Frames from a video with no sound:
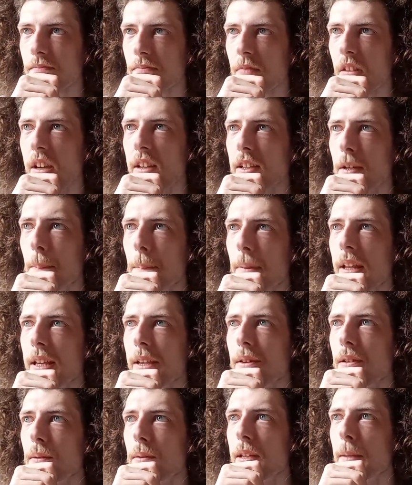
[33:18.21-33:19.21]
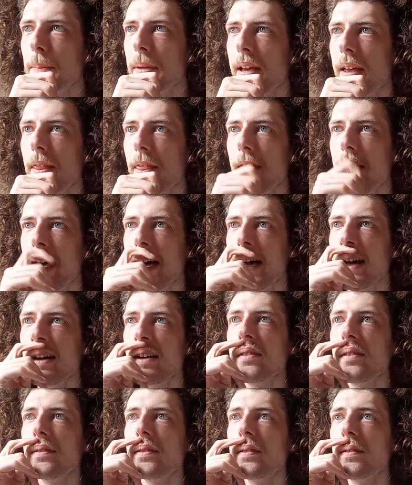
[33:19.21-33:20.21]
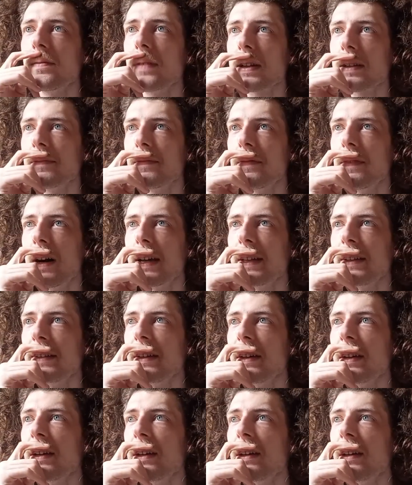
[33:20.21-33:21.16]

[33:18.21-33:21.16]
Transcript: I could play you a wee bit of that if I can find it.